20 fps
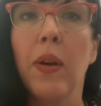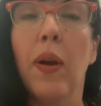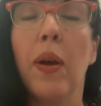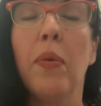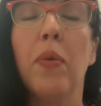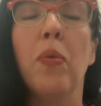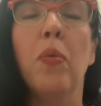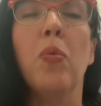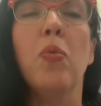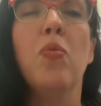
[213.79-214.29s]
I
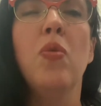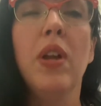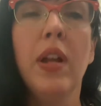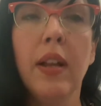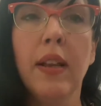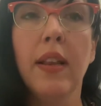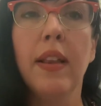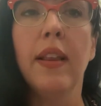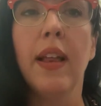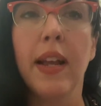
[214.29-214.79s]
would
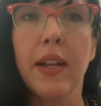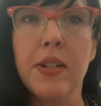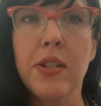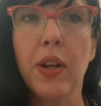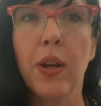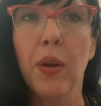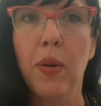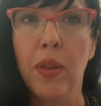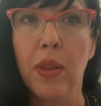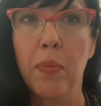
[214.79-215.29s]
really like to
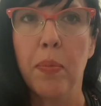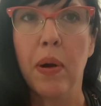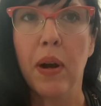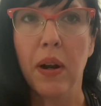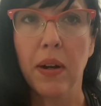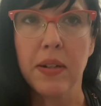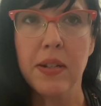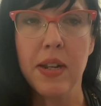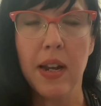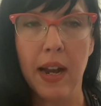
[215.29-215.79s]
go to the
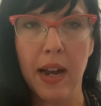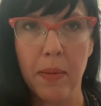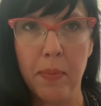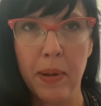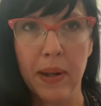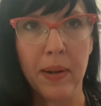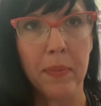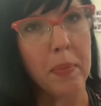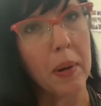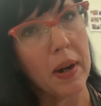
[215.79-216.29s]
park today,
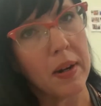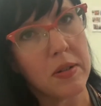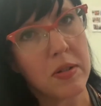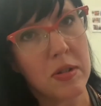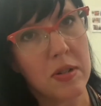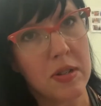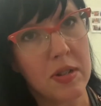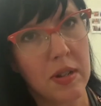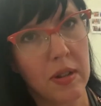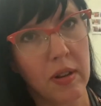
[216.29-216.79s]
but parks are
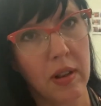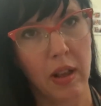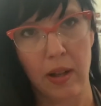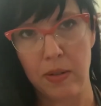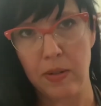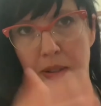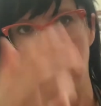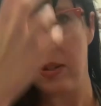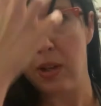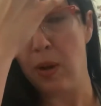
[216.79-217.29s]
still
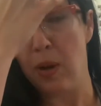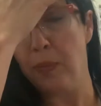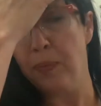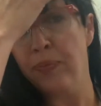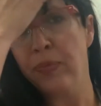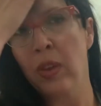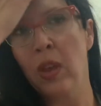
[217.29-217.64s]
closed, so